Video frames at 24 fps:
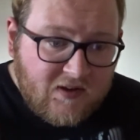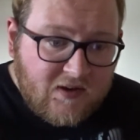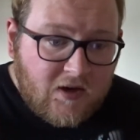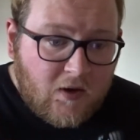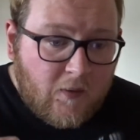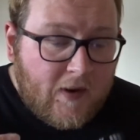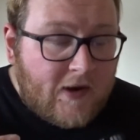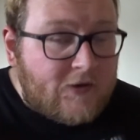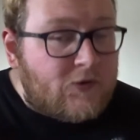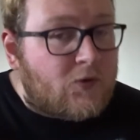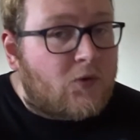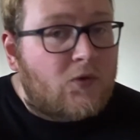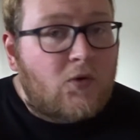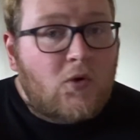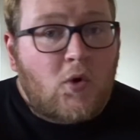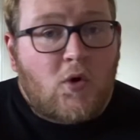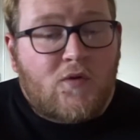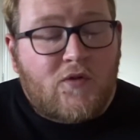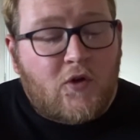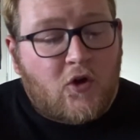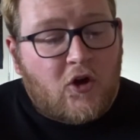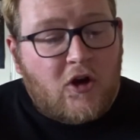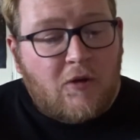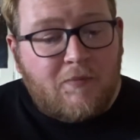Now, I don't know
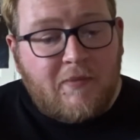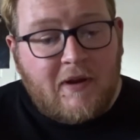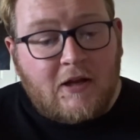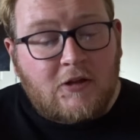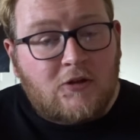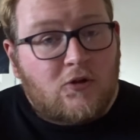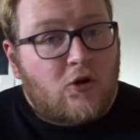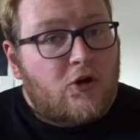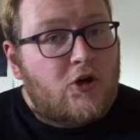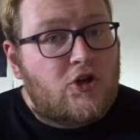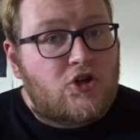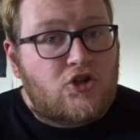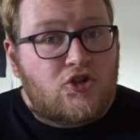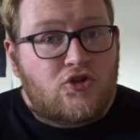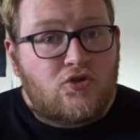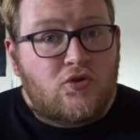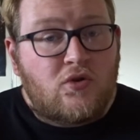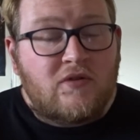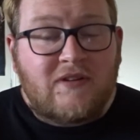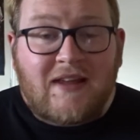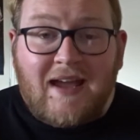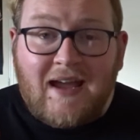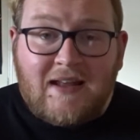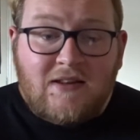if they're going to bring Laurie
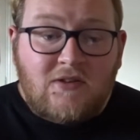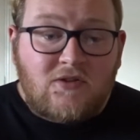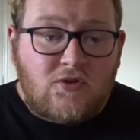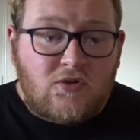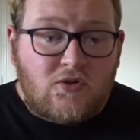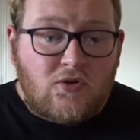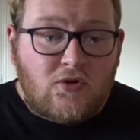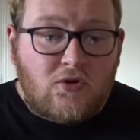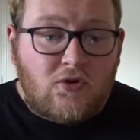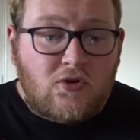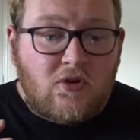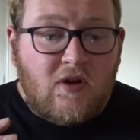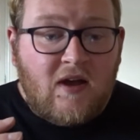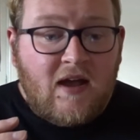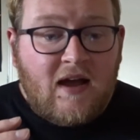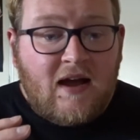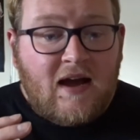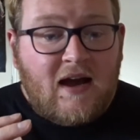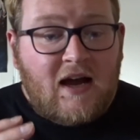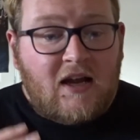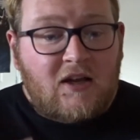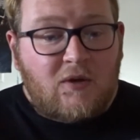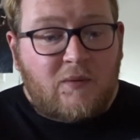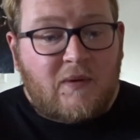Strode into
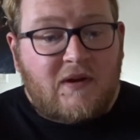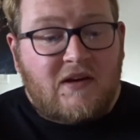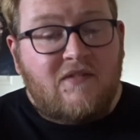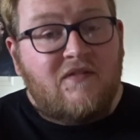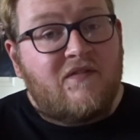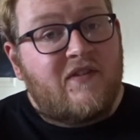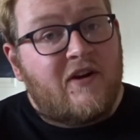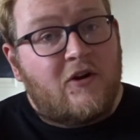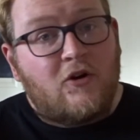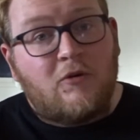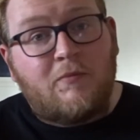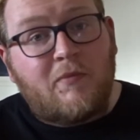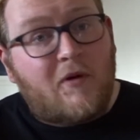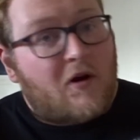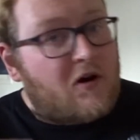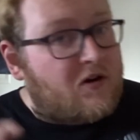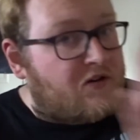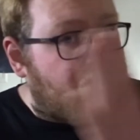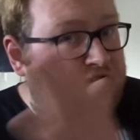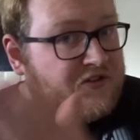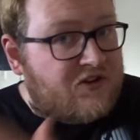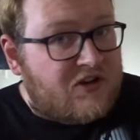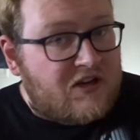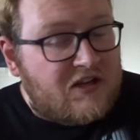Halloween Inferno
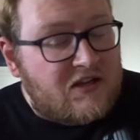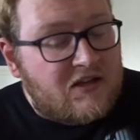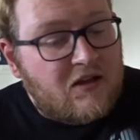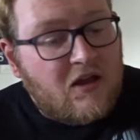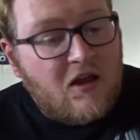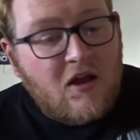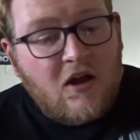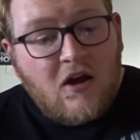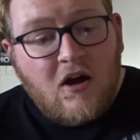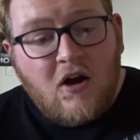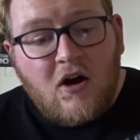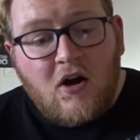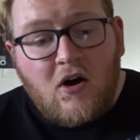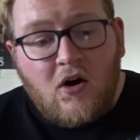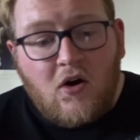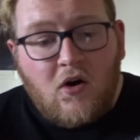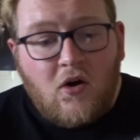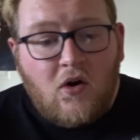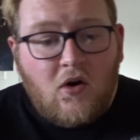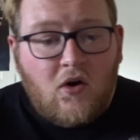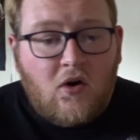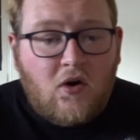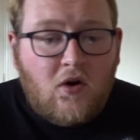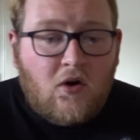Part 3,
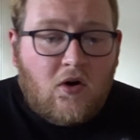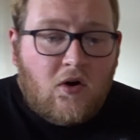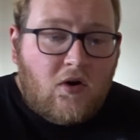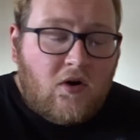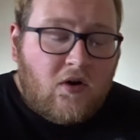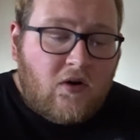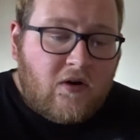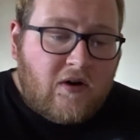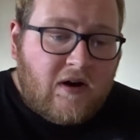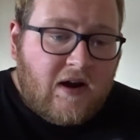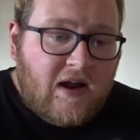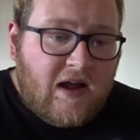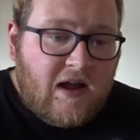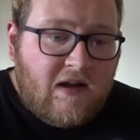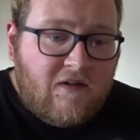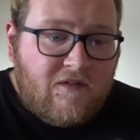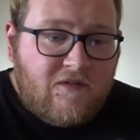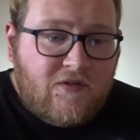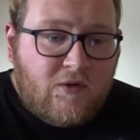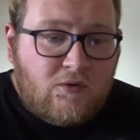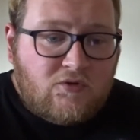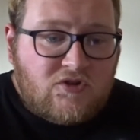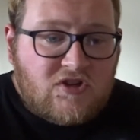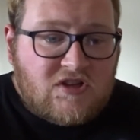or
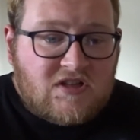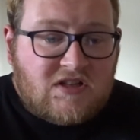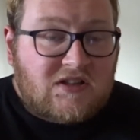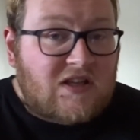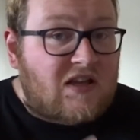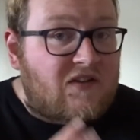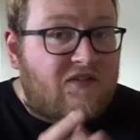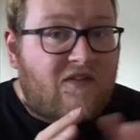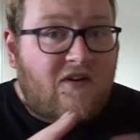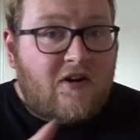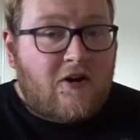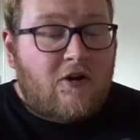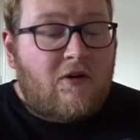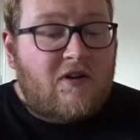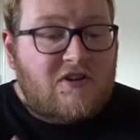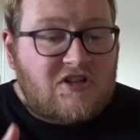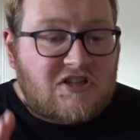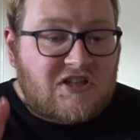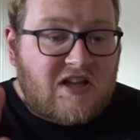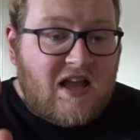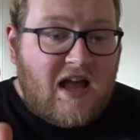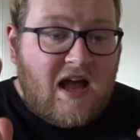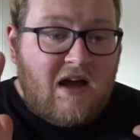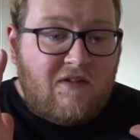if they'll just leave her out and
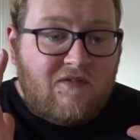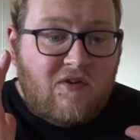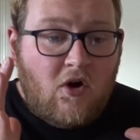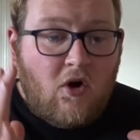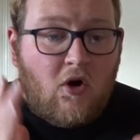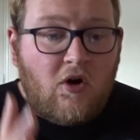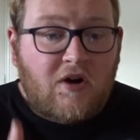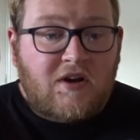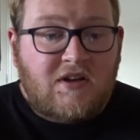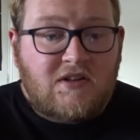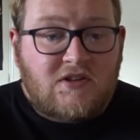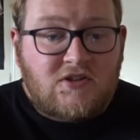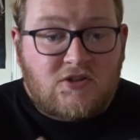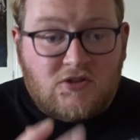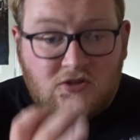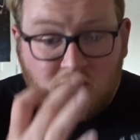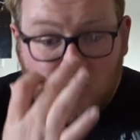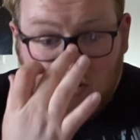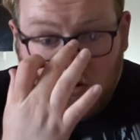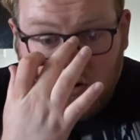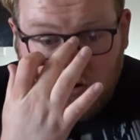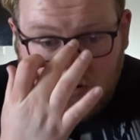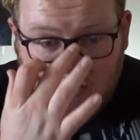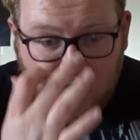just have Hawkins'
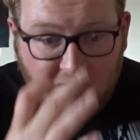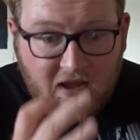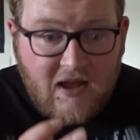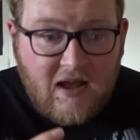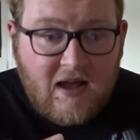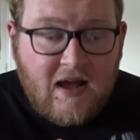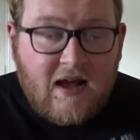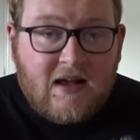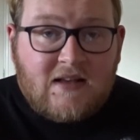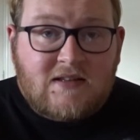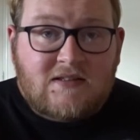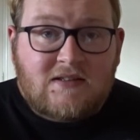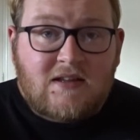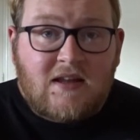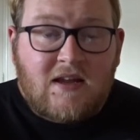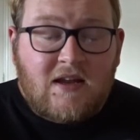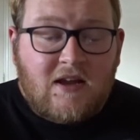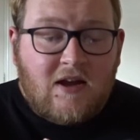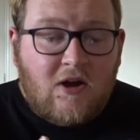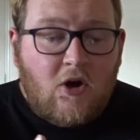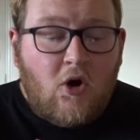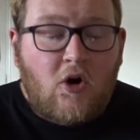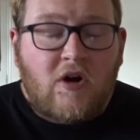daughter as like